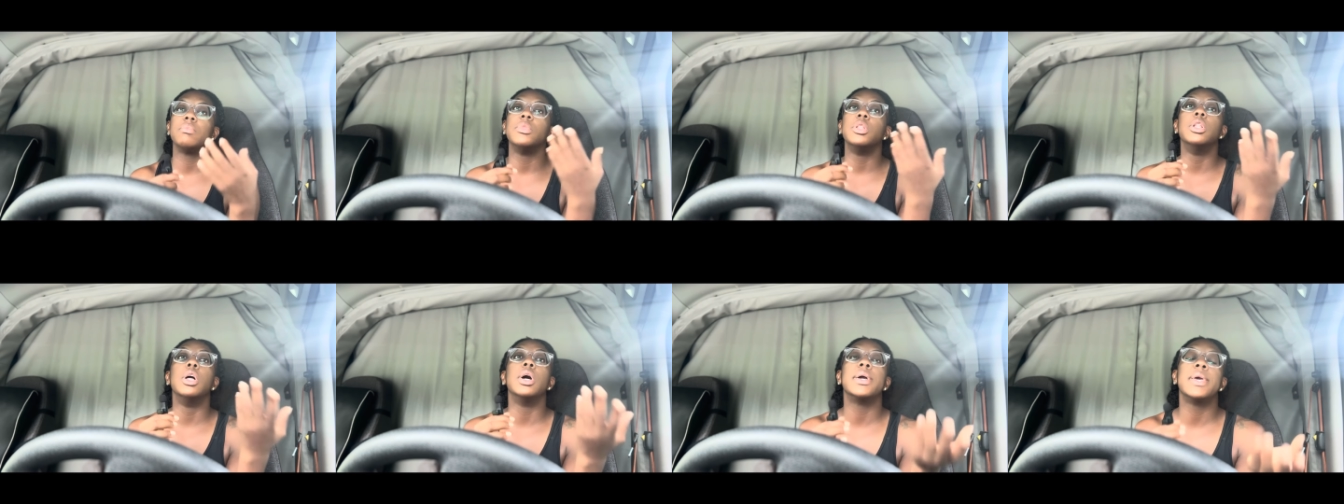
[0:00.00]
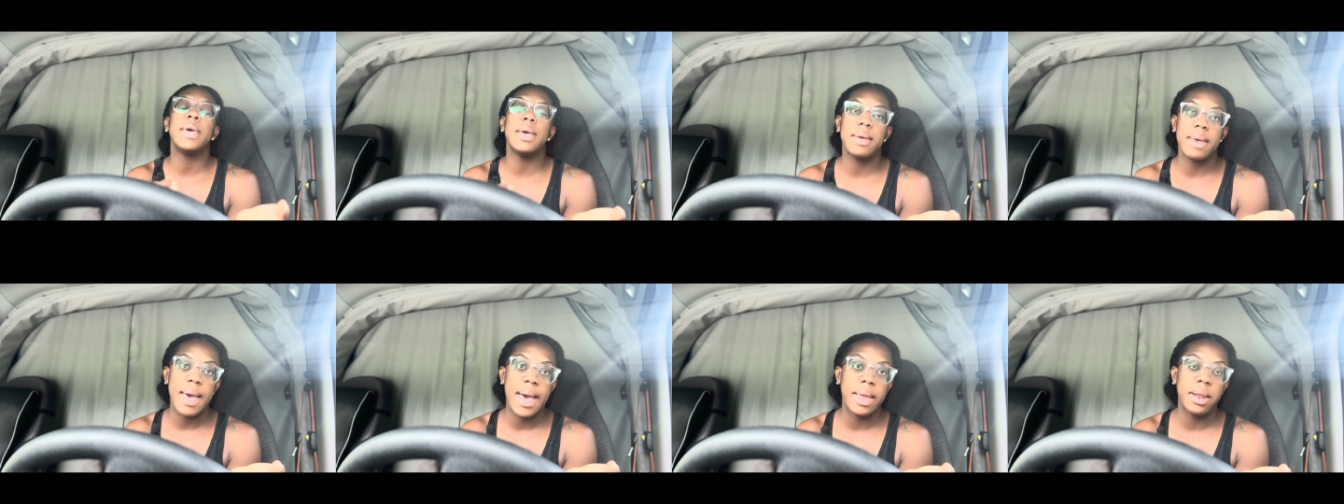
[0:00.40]

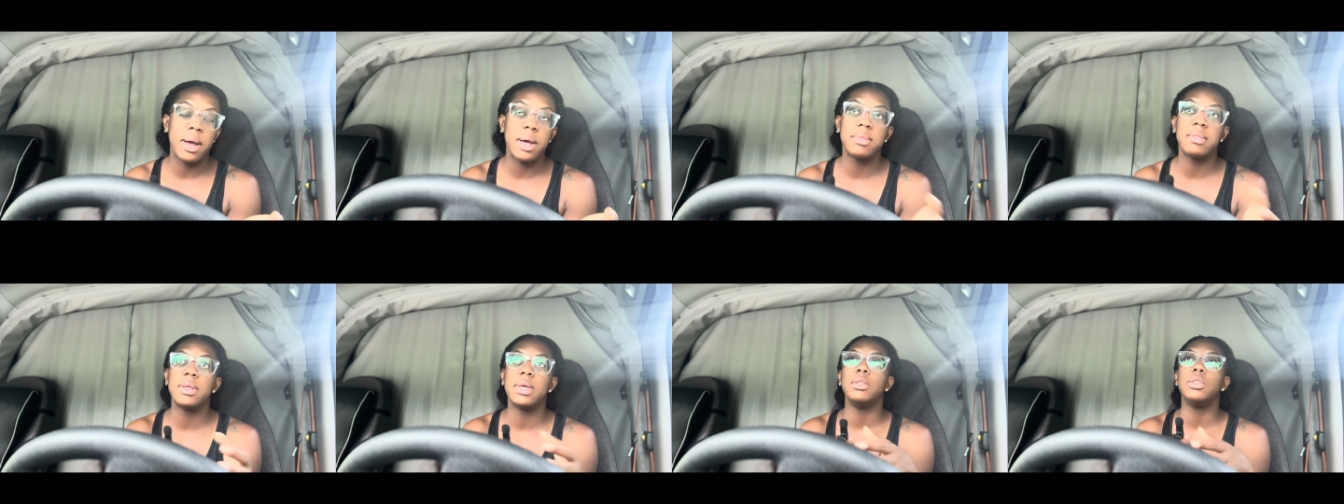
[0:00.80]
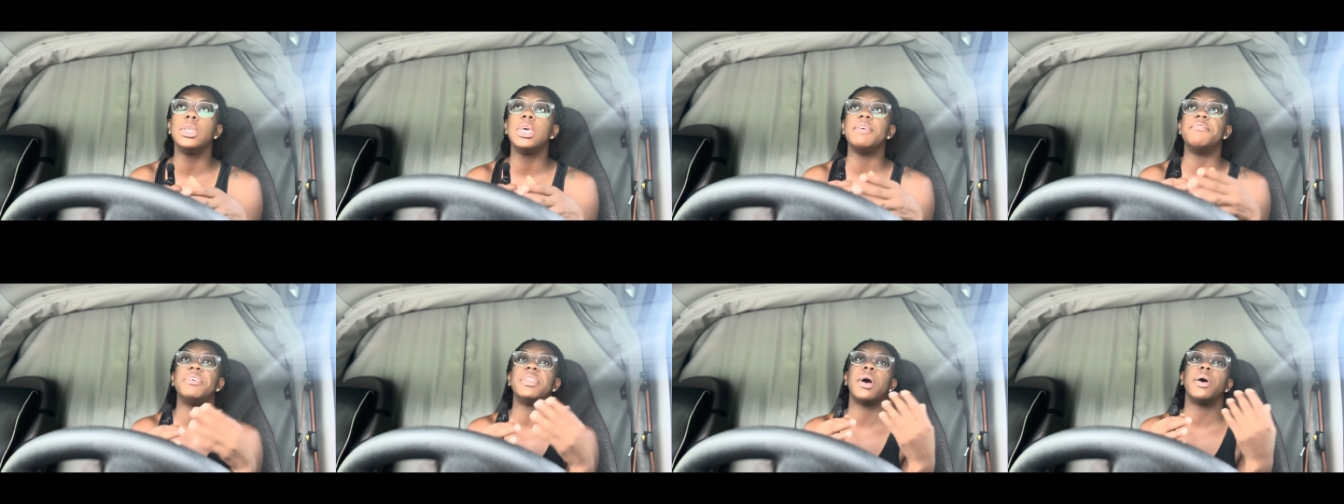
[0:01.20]
looking at us and
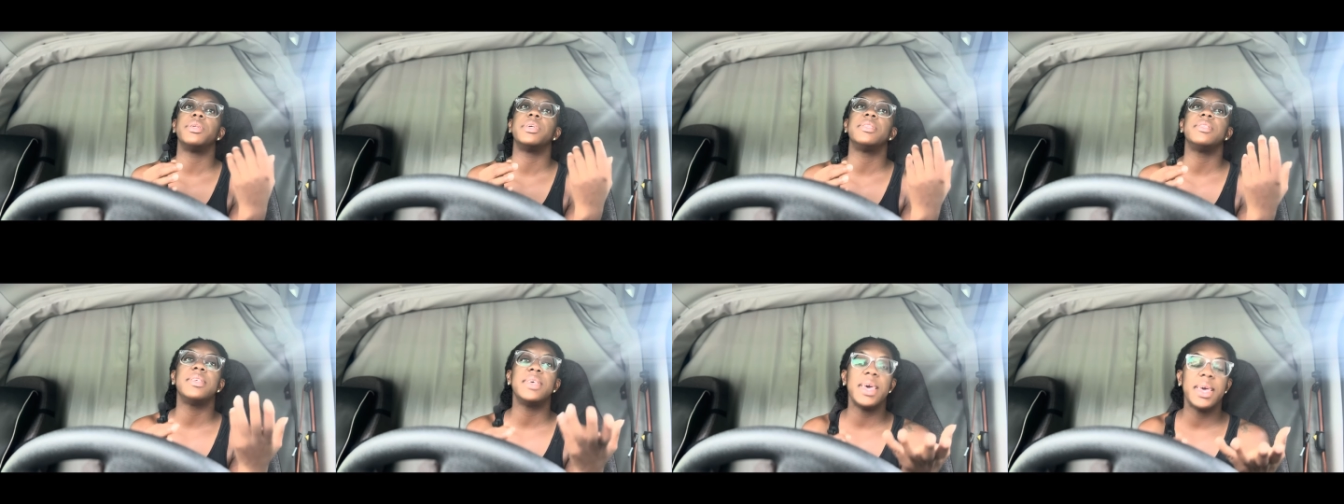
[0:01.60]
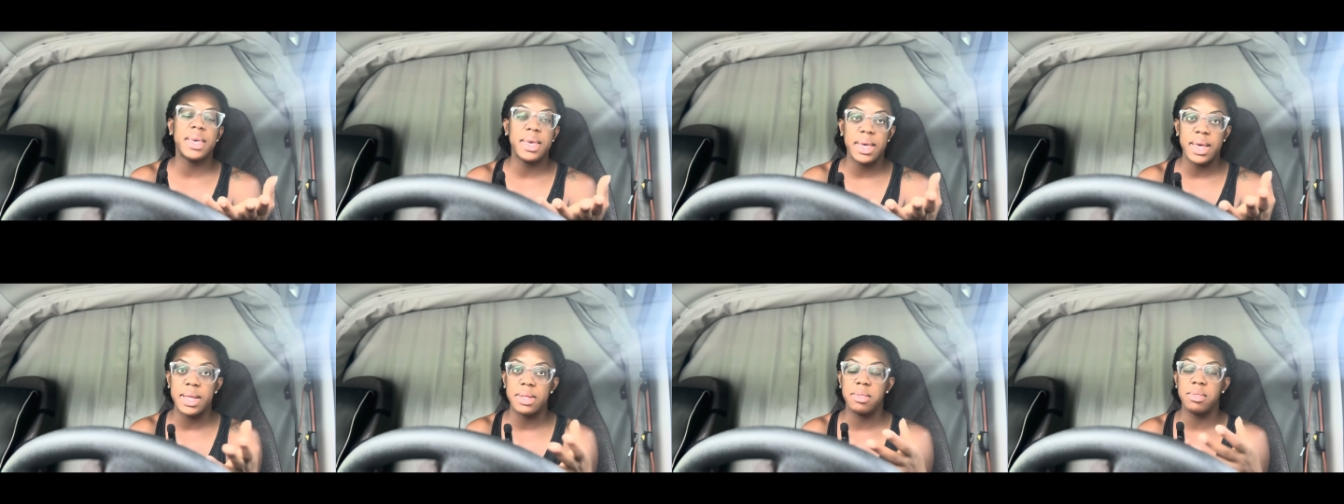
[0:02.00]
giving out the
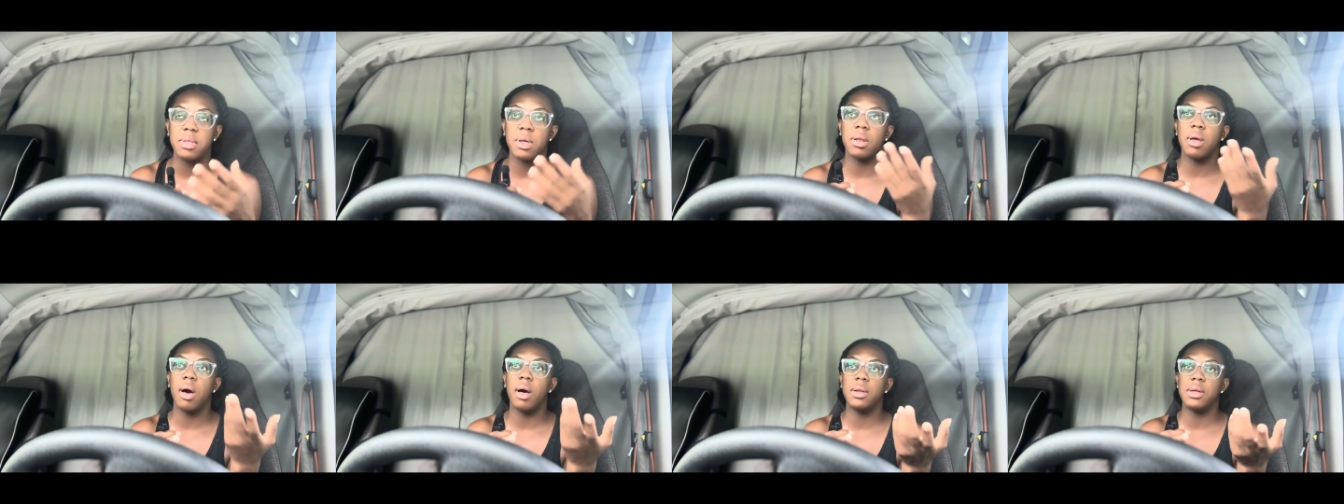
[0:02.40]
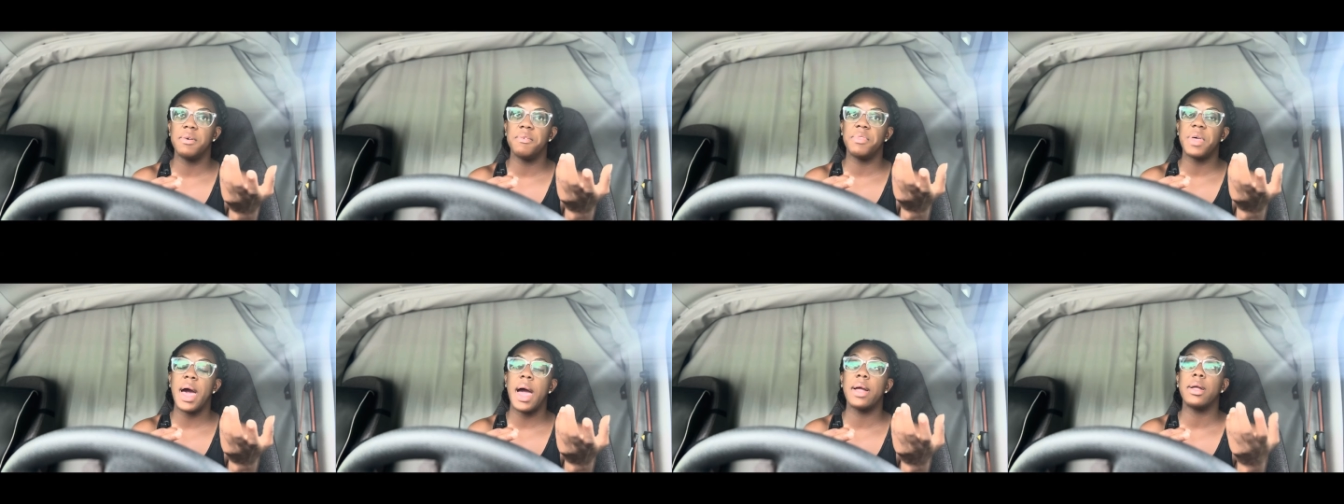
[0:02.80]
tickets and all
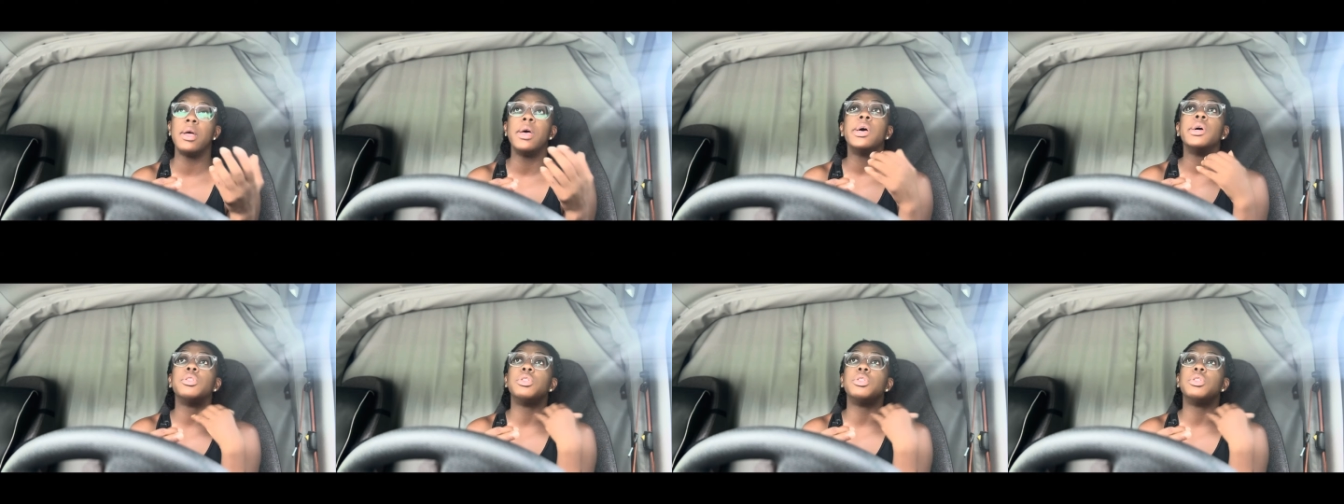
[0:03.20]
of that.